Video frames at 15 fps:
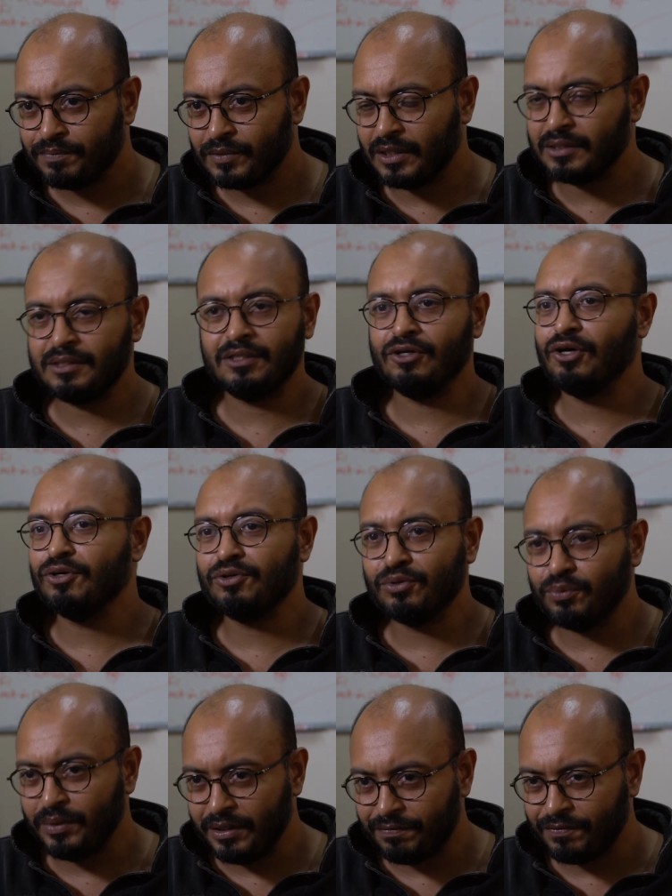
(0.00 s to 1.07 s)
Does it not do
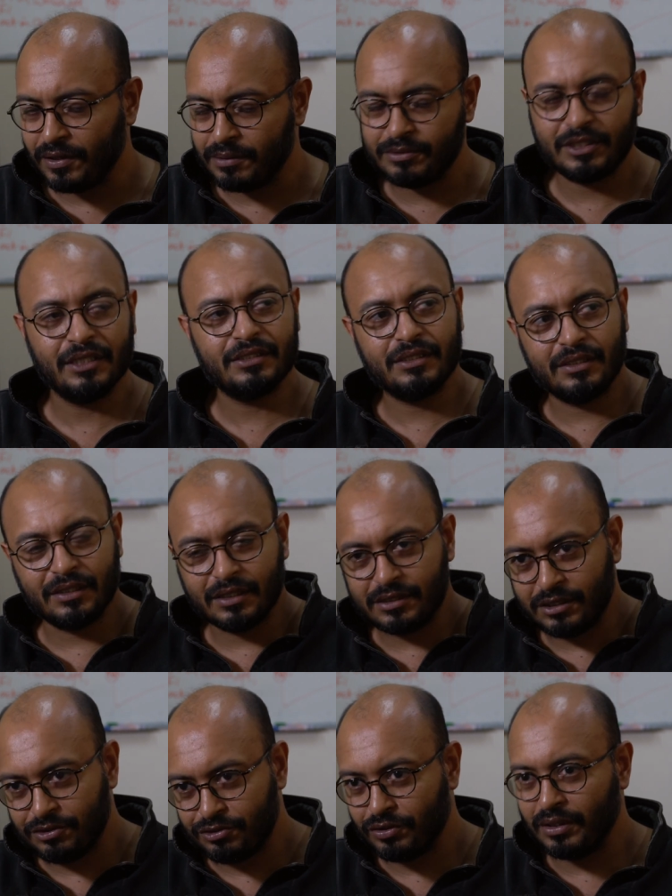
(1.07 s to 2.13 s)
wind farms? Yes, it does
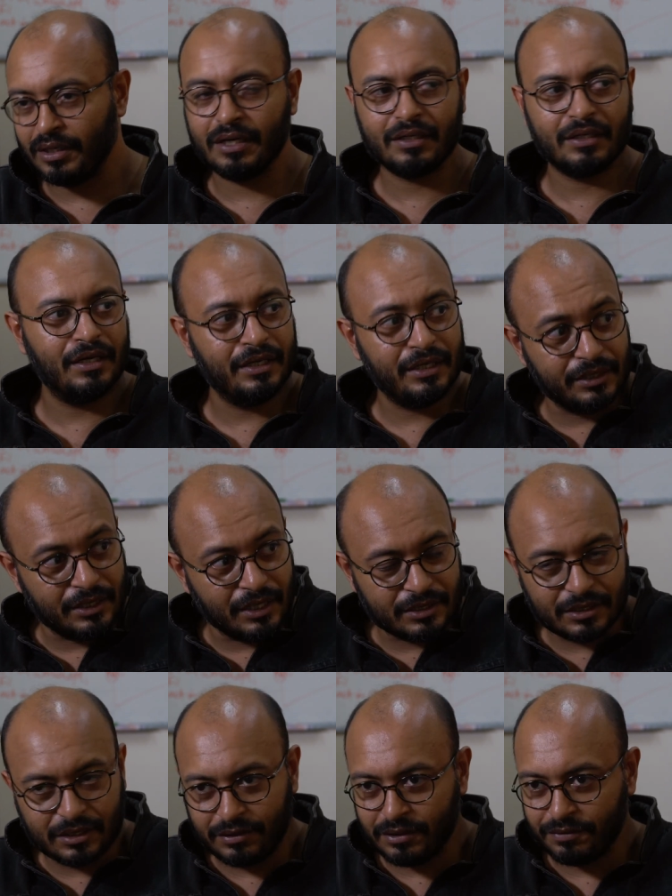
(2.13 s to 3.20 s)
in Sri Lanka. It
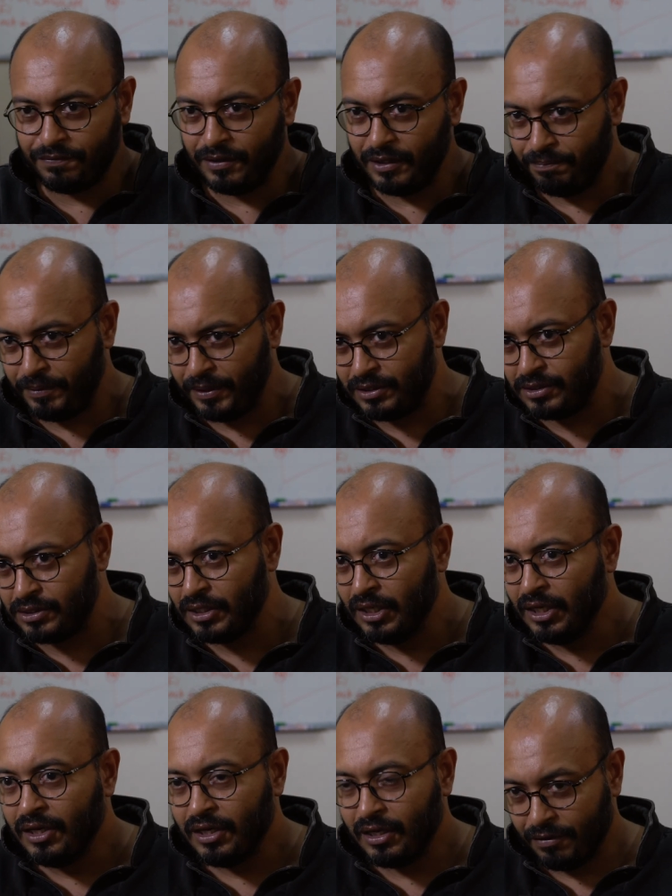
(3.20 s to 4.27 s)
does in the Philippines
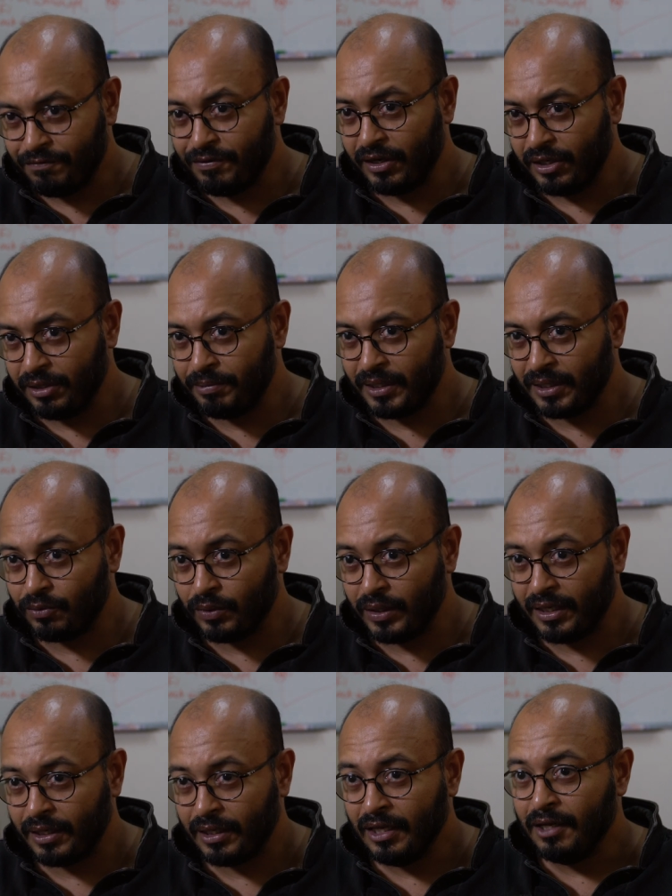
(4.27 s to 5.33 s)
in a very big
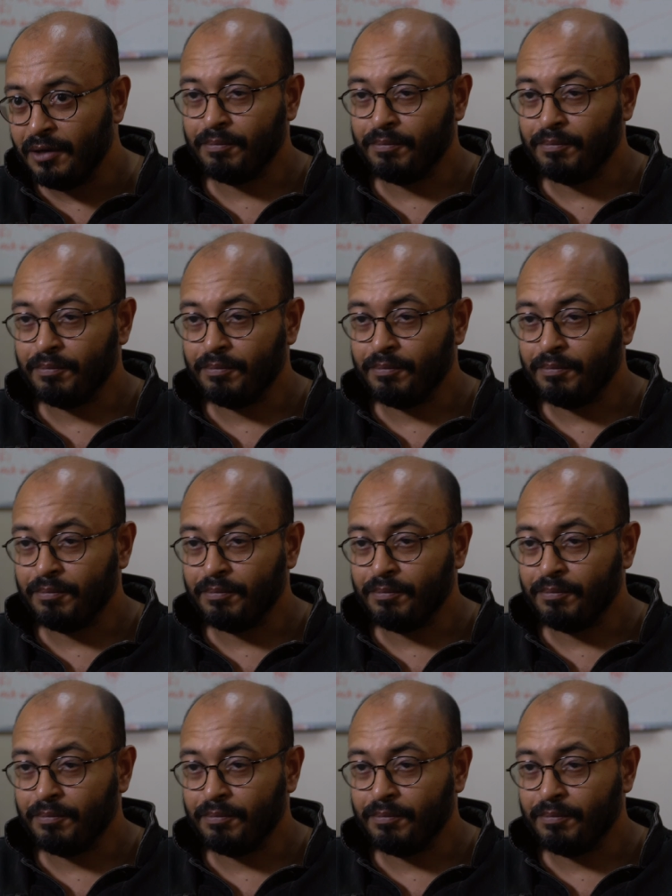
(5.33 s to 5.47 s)
way.